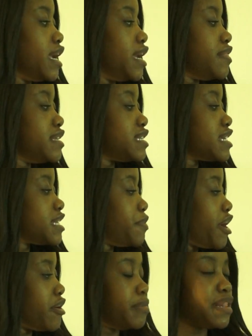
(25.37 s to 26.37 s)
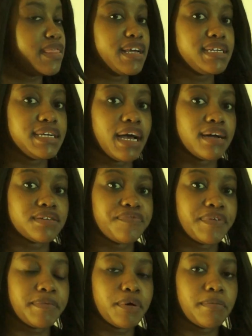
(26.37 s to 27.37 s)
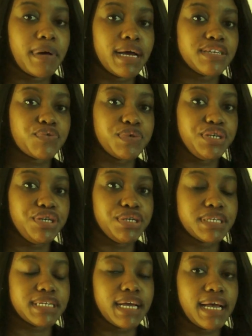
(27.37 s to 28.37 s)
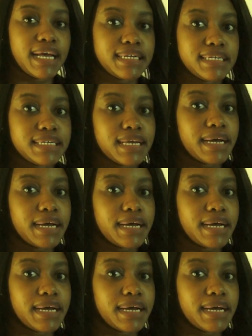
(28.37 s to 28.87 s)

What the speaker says: In this experiment, 30 adult female mice were used, and